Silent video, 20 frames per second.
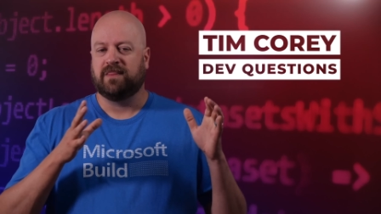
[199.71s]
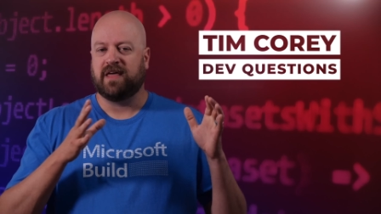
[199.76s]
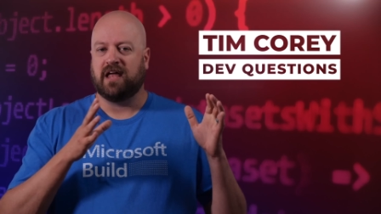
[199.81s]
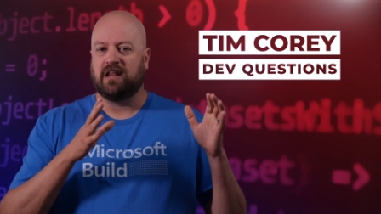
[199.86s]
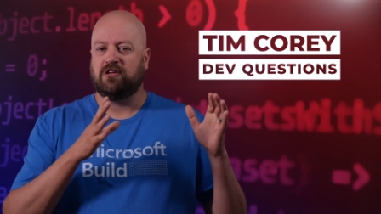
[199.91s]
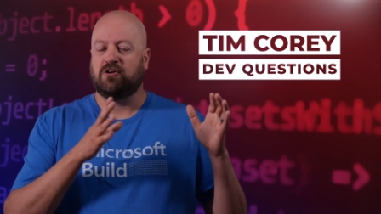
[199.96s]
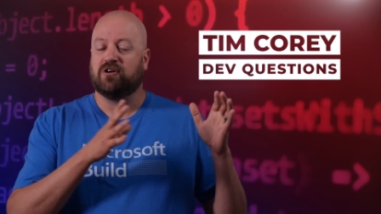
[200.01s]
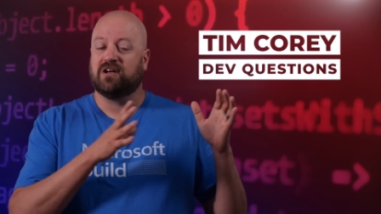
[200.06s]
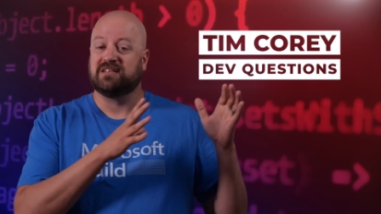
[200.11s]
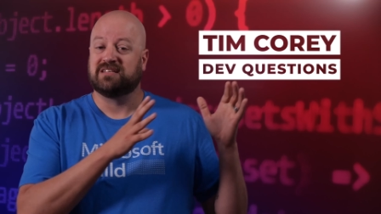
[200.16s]

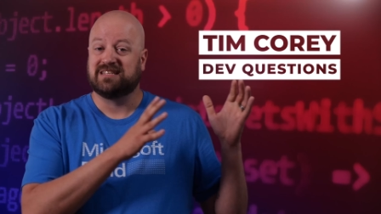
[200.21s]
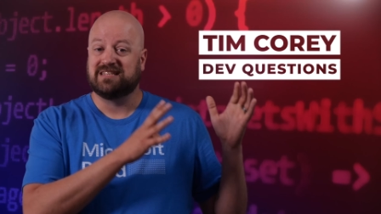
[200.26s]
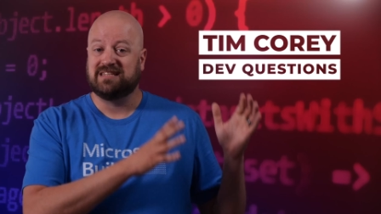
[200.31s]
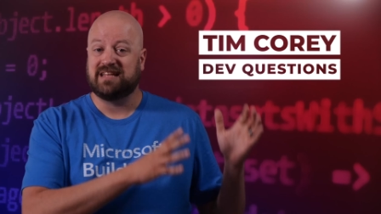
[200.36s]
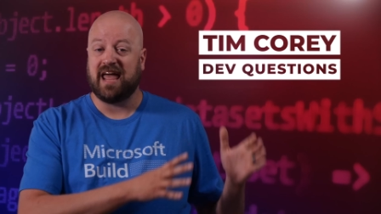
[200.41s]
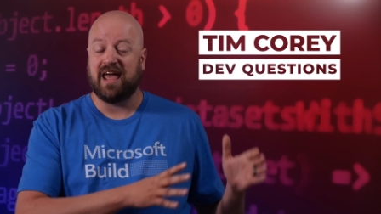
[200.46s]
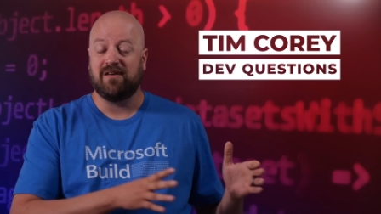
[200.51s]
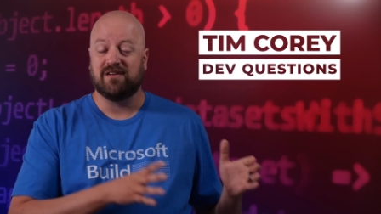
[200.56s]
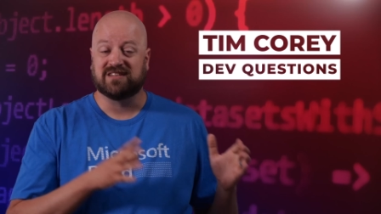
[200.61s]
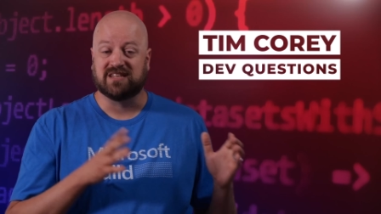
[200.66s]
then you're going to
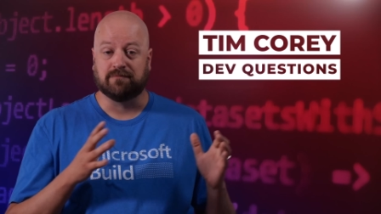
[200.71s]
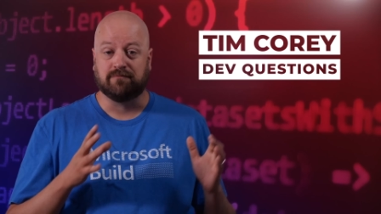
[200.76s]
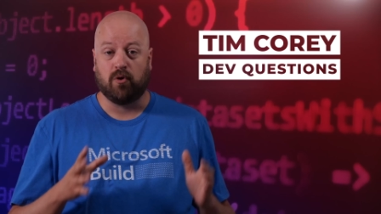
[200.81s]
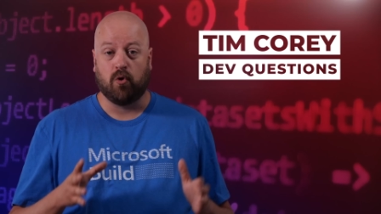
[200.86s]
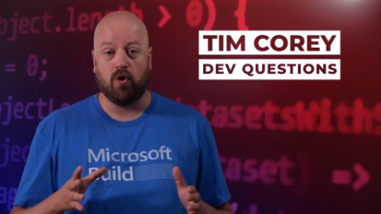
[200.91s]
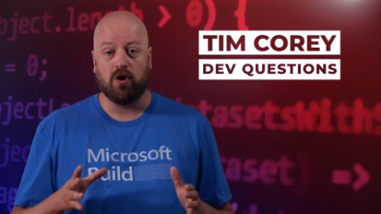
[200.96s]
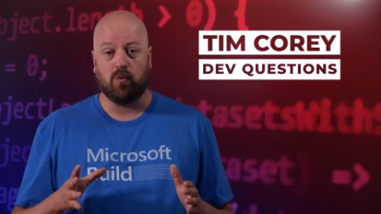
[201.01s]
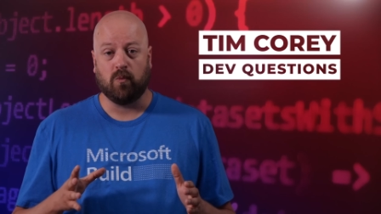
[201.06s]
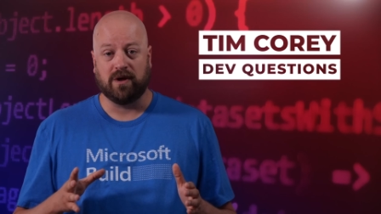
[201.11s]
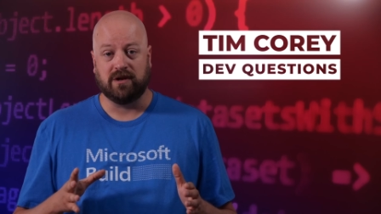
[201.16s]
stay in a
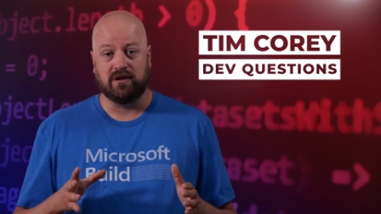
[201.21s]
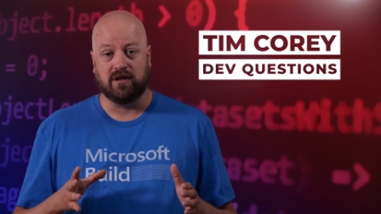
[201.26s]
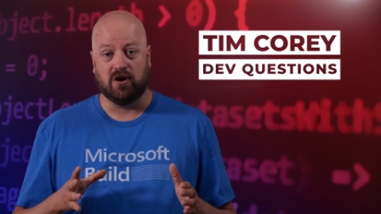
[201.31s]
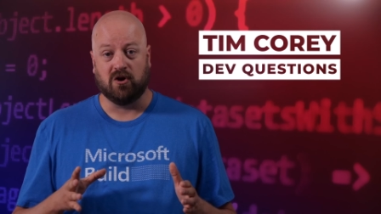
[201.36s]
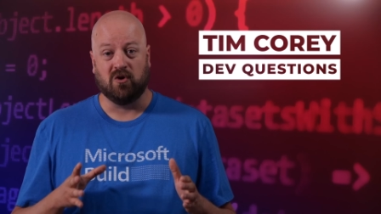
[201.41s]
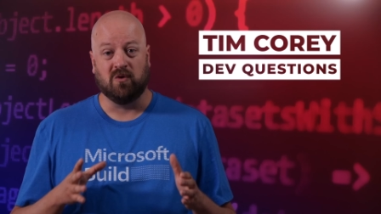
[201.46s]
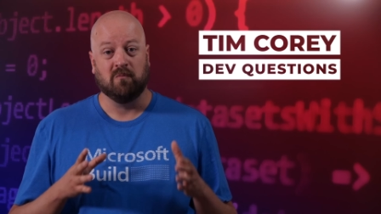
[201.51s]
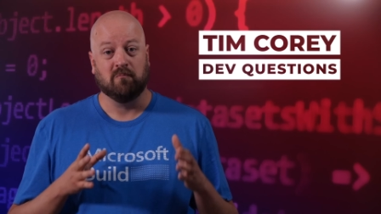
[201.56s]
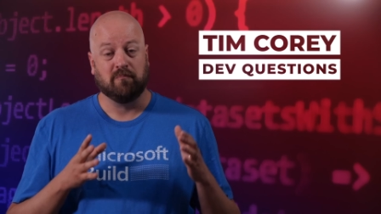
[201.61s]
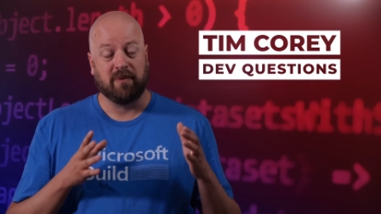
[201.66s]
support
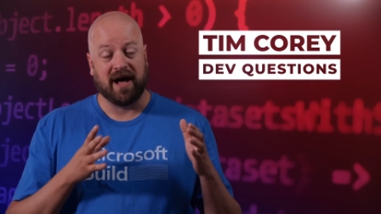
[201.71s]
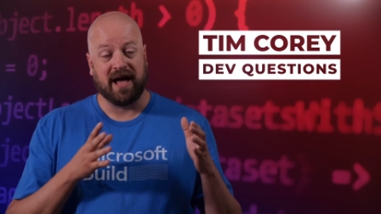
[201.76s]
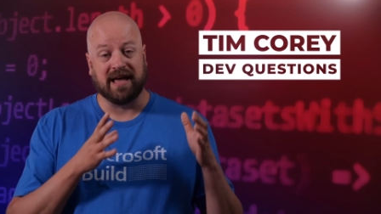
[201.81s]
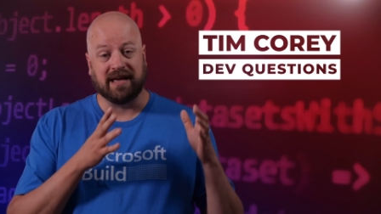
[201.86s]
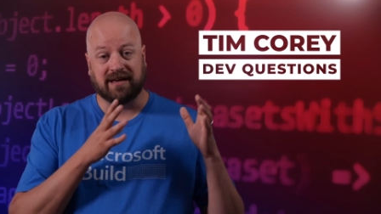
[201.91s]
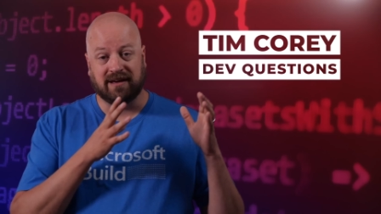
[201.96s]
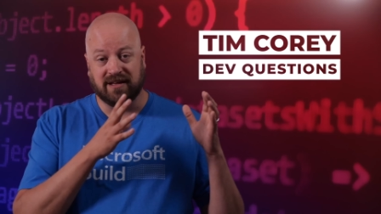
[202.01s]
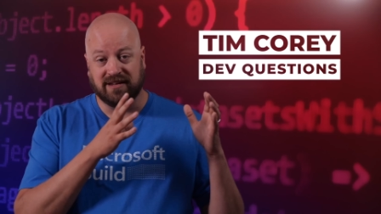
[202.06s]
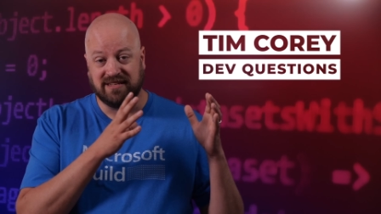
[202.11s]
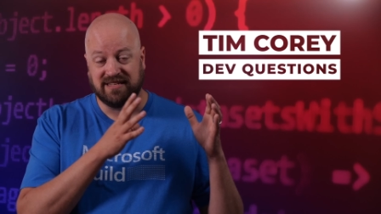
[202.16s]
window
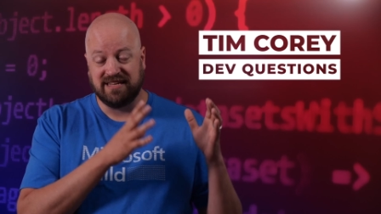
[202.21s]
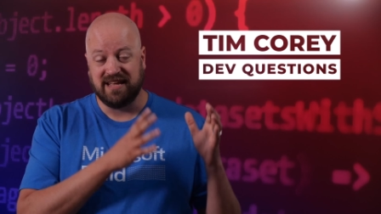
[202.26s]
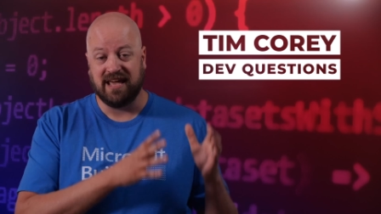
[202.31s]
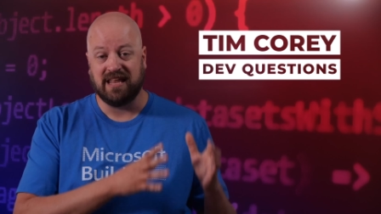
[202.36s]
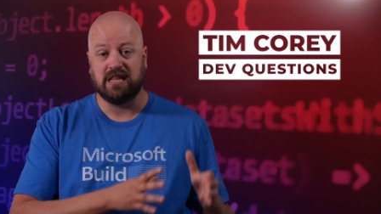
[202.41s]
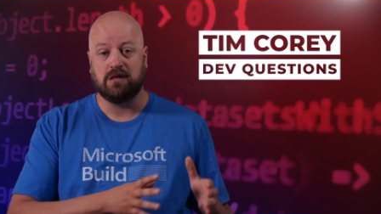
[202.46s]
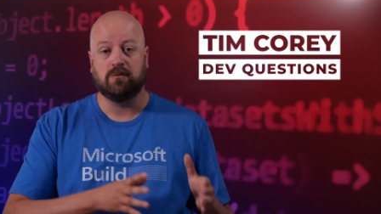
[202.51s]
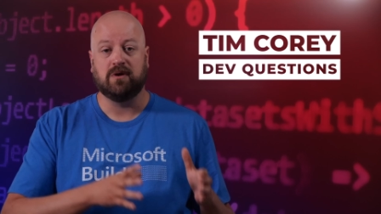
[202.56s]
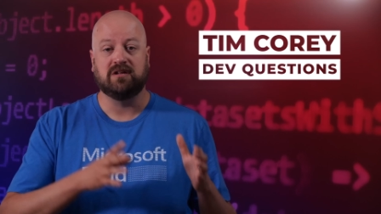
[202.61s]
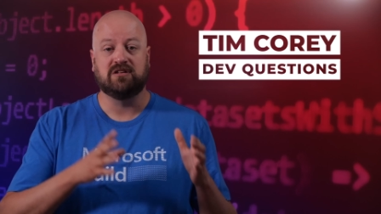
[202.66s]
by
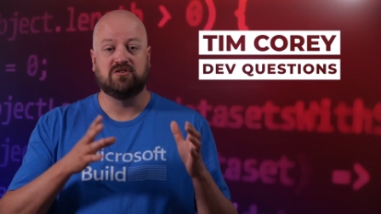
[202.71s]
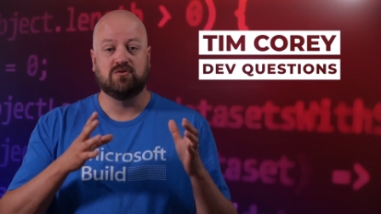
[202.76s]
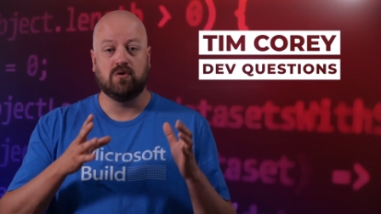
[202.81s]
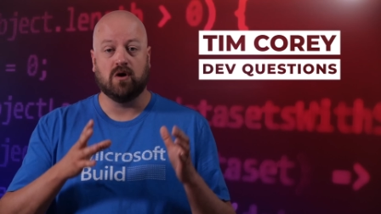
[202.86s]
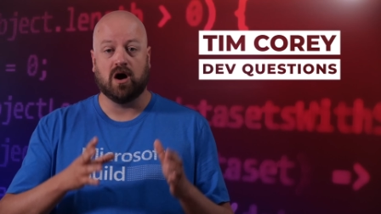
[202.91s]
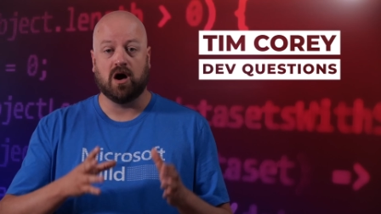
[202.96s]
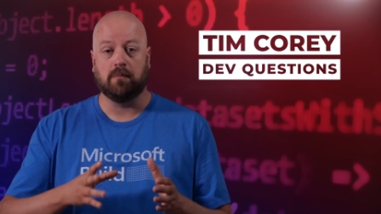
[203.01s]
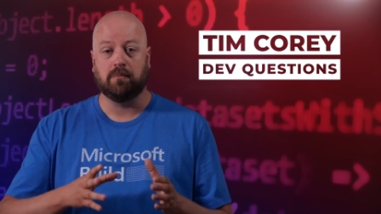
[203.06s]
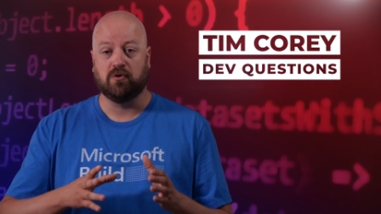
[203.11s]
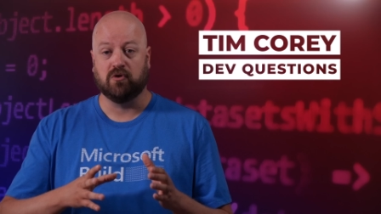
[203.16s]
continuing
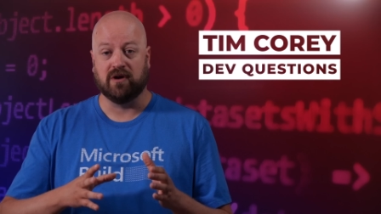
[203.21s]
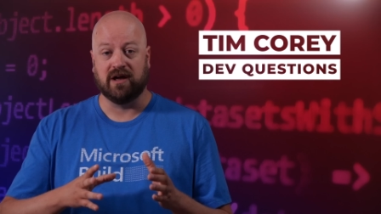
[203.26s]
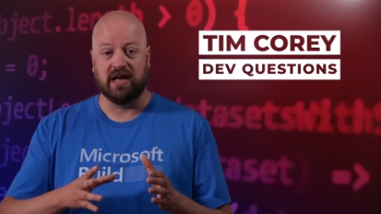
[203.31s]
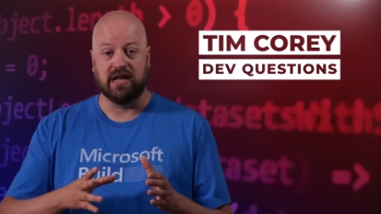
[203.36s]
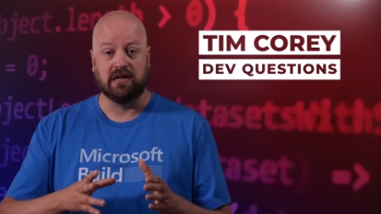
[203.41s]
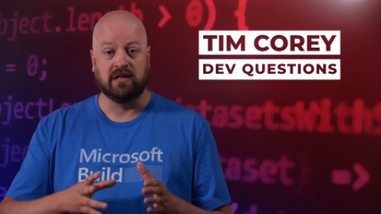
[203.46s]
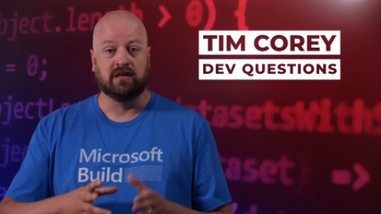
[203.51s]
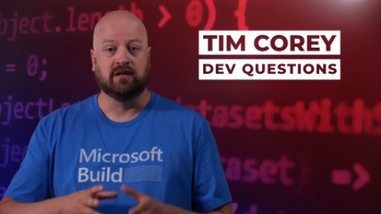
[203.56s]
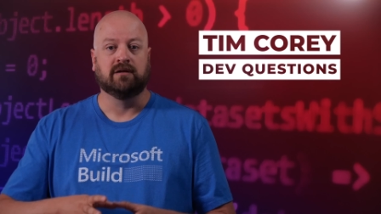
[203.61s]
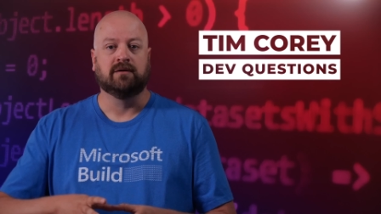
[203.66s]
to
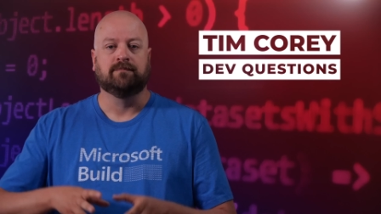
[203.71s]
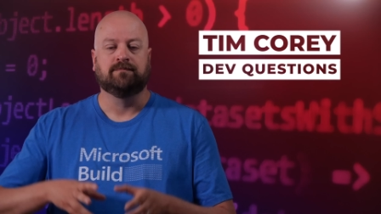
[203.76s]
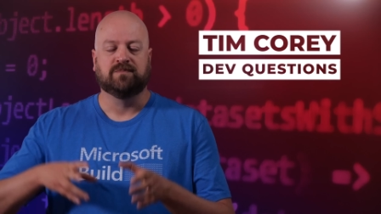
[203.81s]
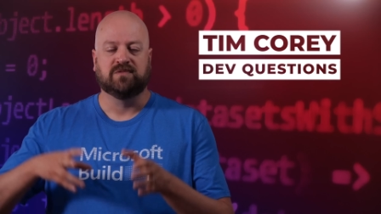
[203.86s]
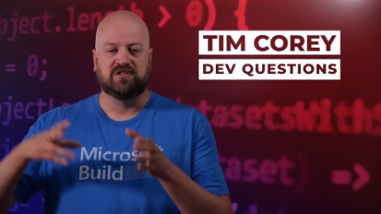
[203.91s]
upgrade